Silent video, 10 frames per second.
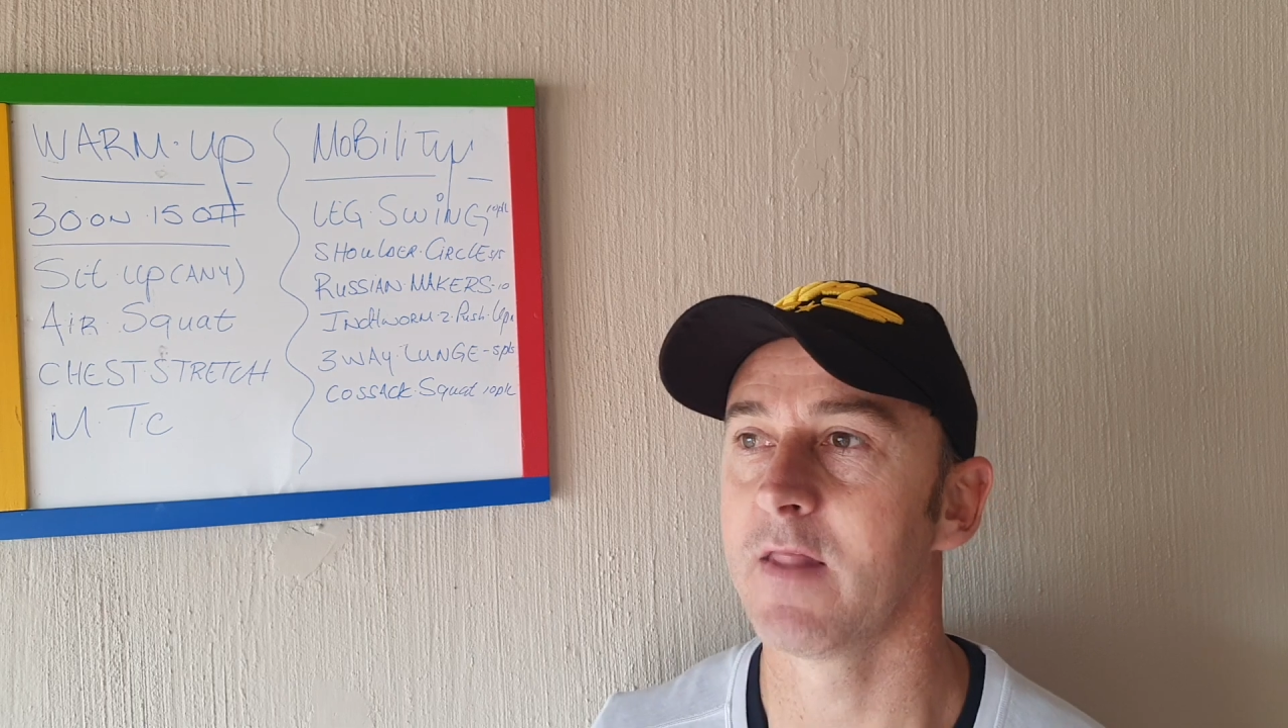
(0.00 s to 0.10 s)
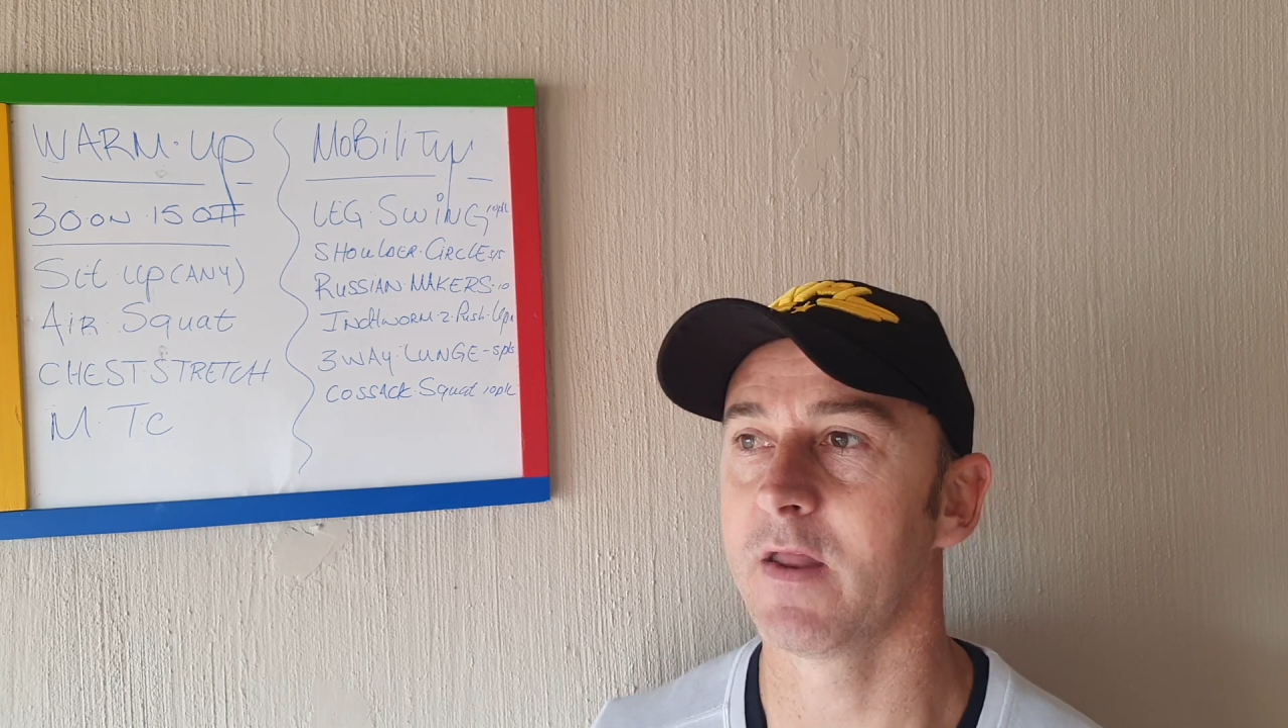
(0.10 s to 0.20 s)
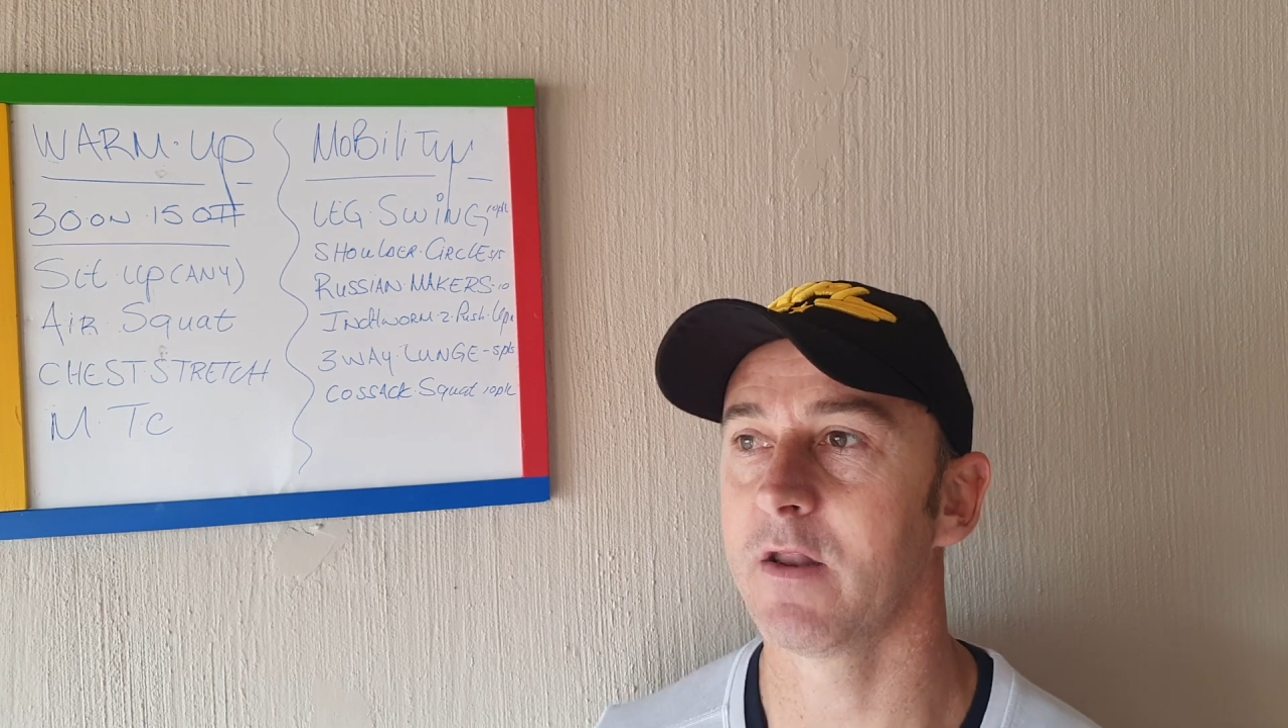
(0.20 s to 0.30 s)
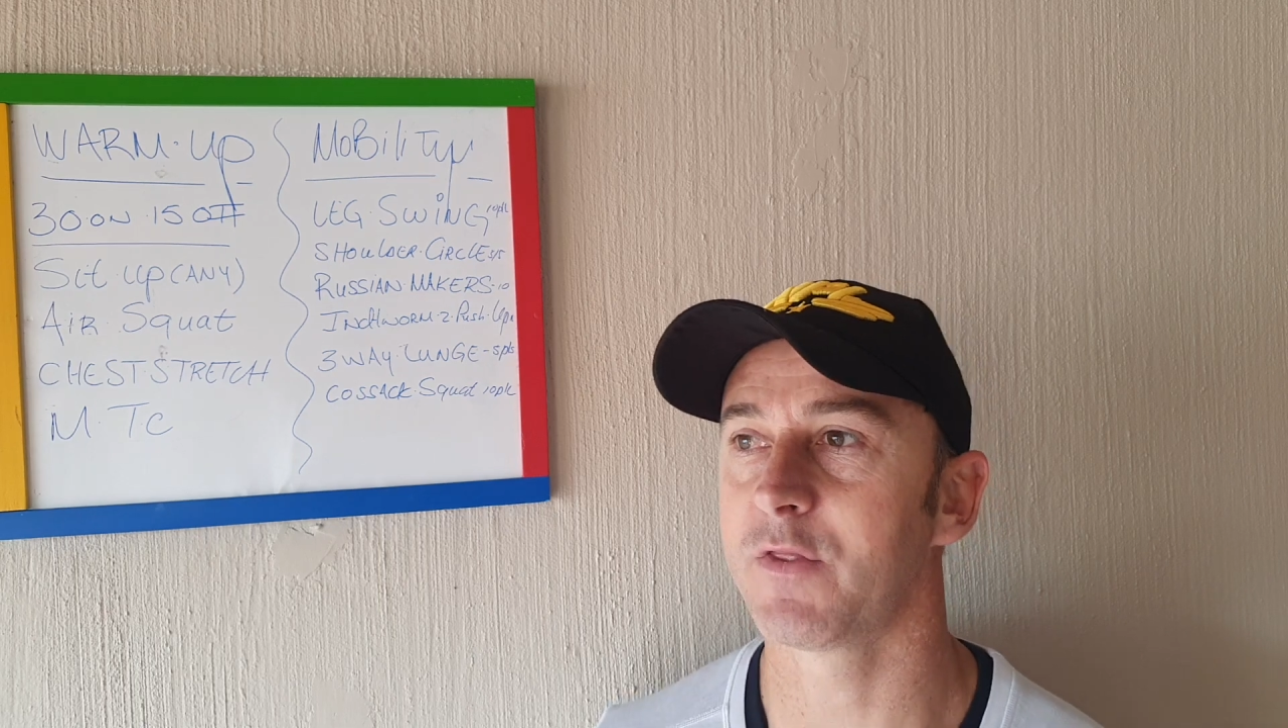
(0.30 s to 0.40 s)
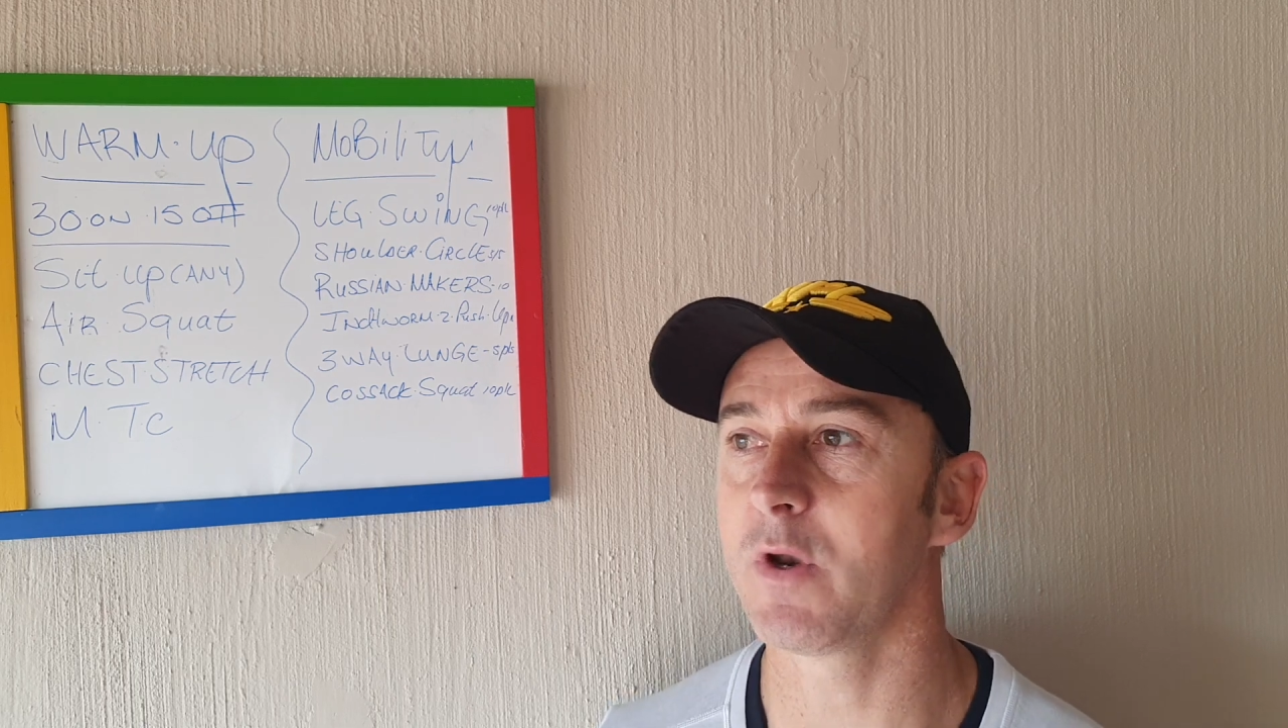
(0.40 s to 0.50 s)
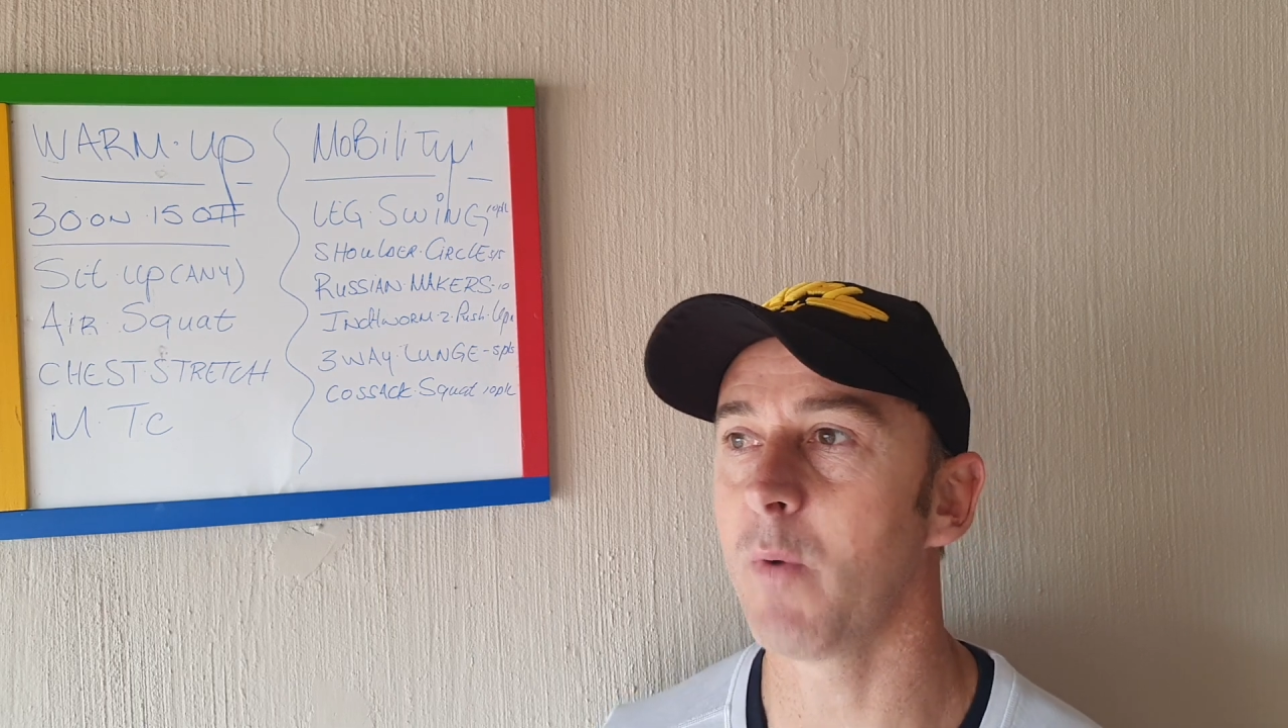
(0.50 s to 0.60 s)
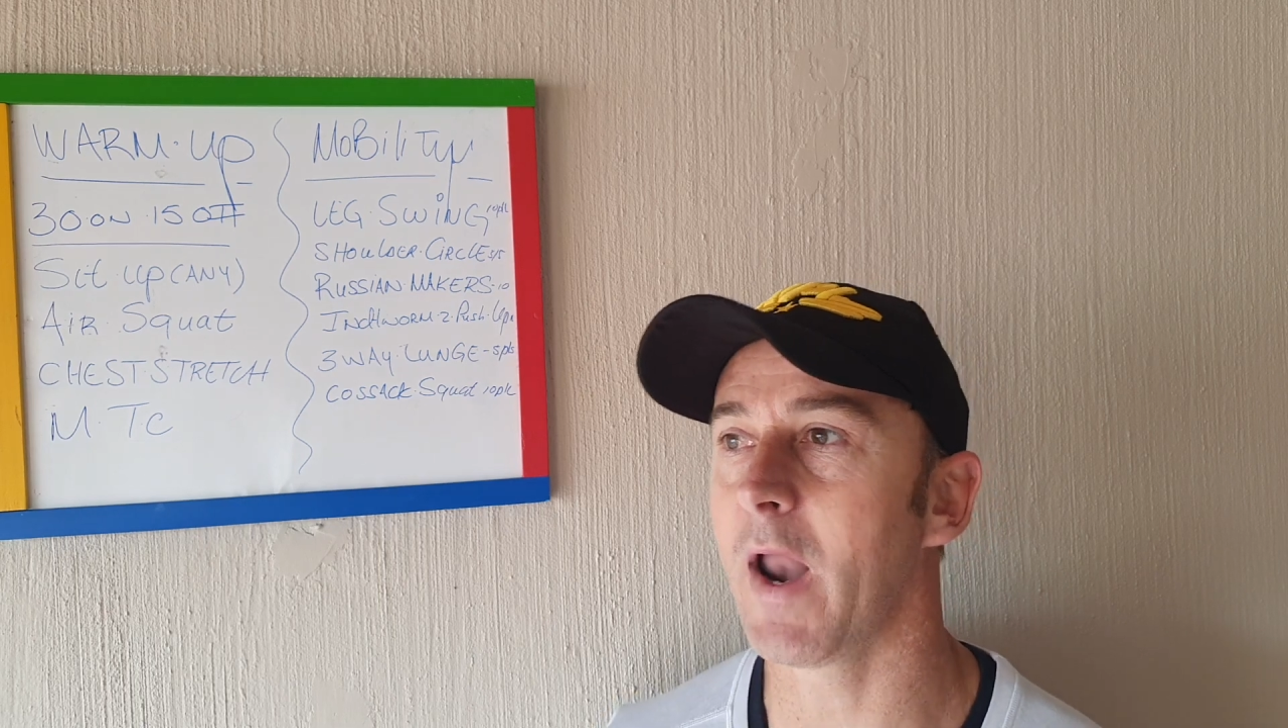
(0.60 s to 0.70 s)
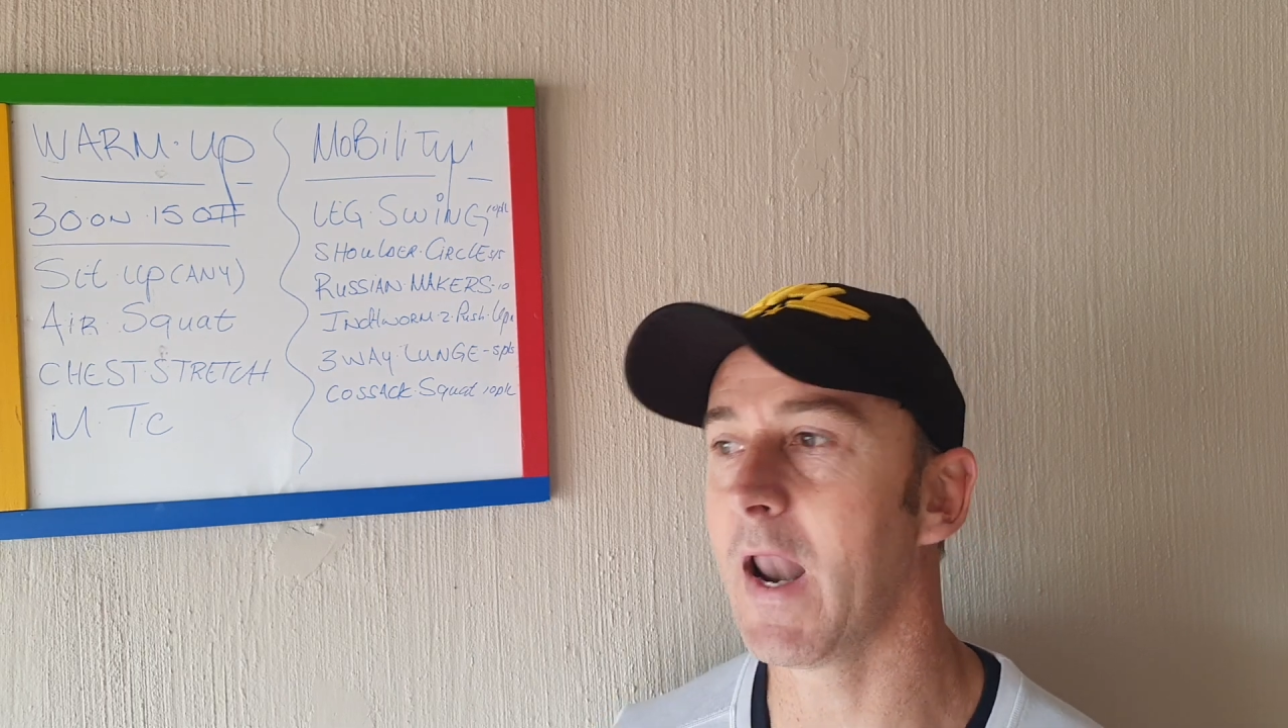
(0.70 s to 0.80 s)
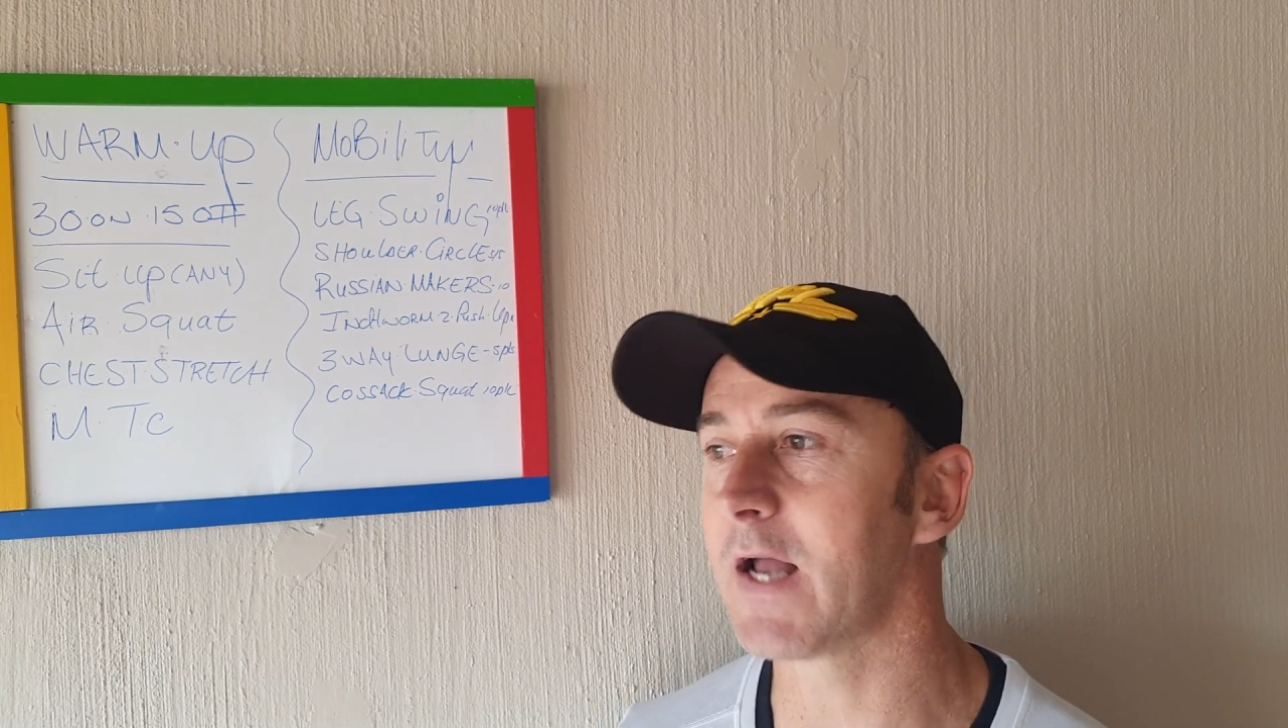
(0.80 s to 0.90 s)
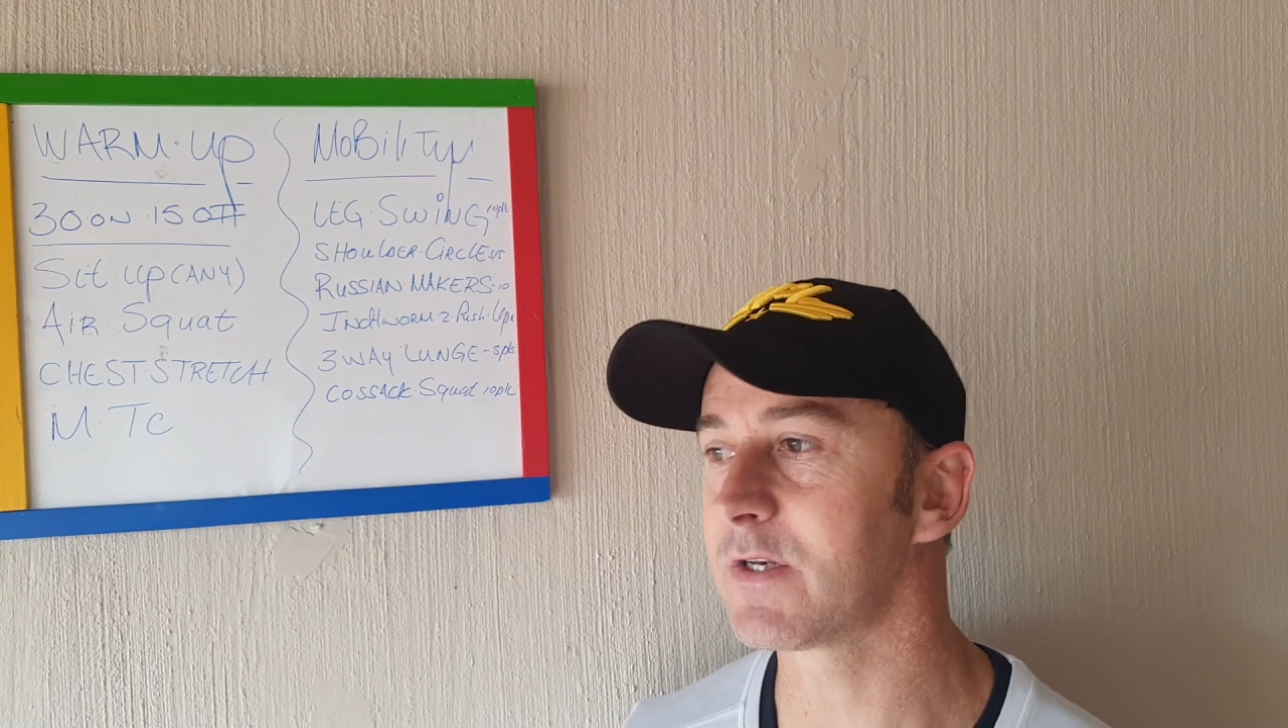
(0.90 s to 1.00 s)
then a
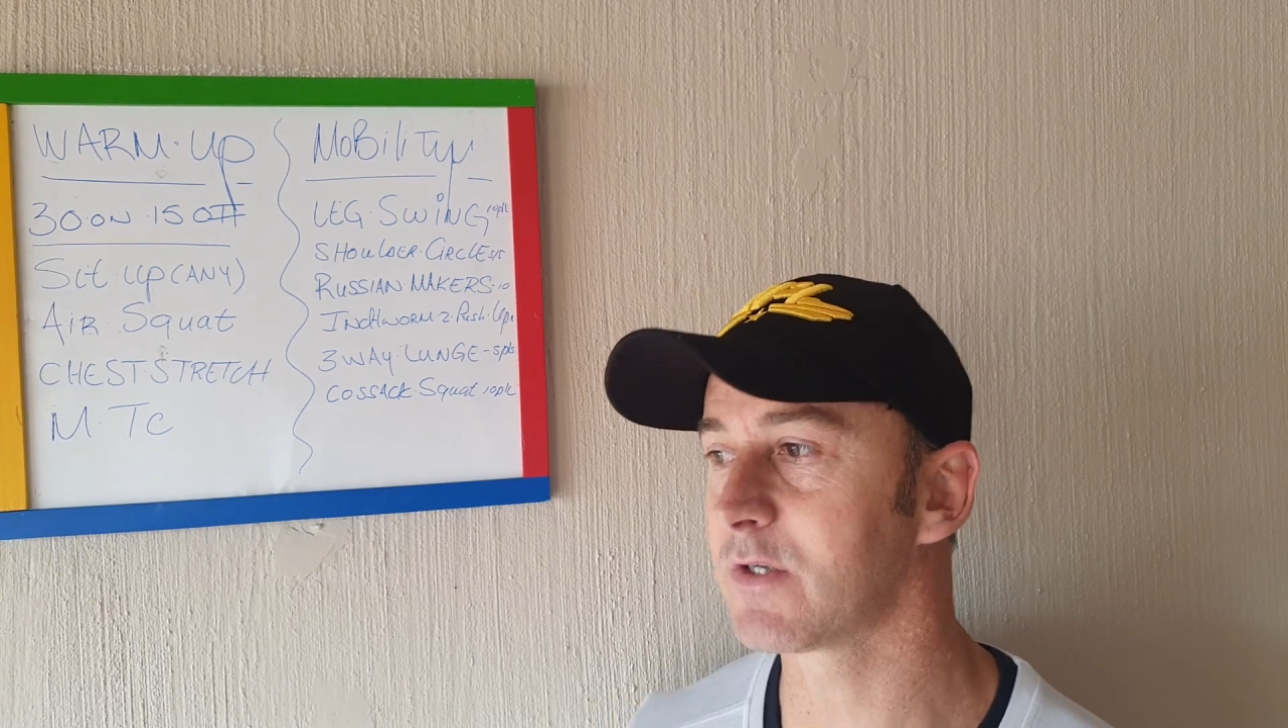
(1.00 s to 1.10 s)
three-way lunge,